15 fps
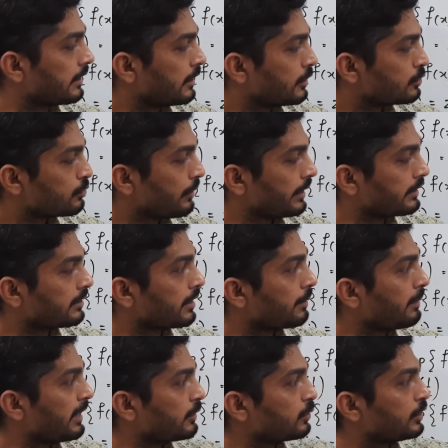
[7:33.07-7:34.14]
So at 3
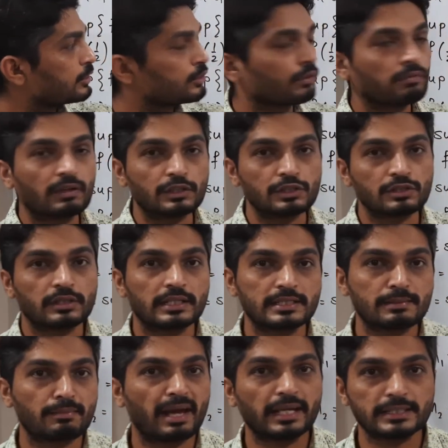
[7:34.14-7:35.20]
by 2 also function has a
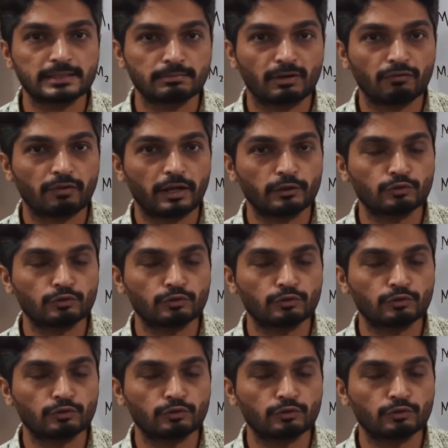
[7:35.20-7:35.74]
maximum value.